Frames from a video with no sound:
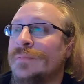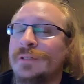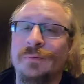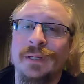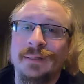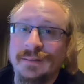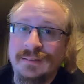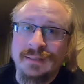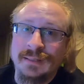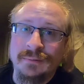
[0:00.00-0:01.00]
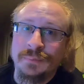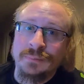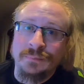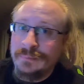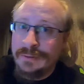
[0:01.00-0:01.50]
So we got to see
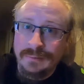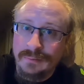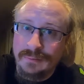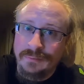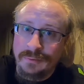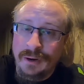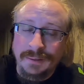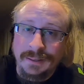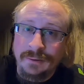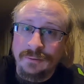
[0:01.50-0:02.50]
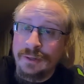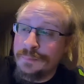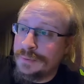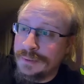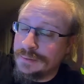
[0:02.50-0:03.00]
the rocket go up,